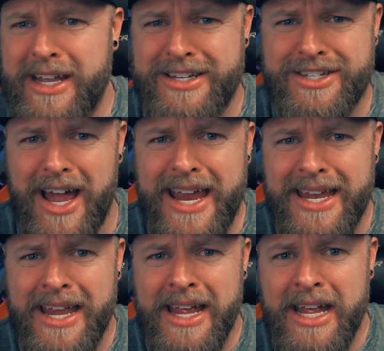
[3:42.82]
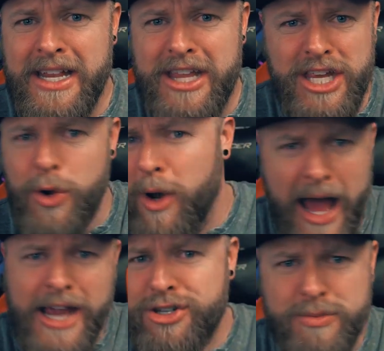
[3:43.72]
like a site that you and
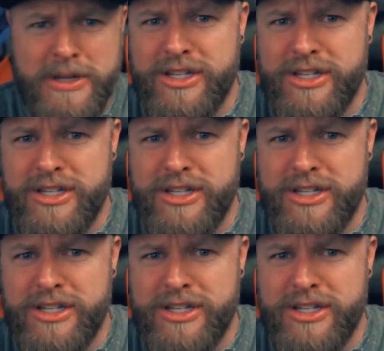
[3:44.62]
I should be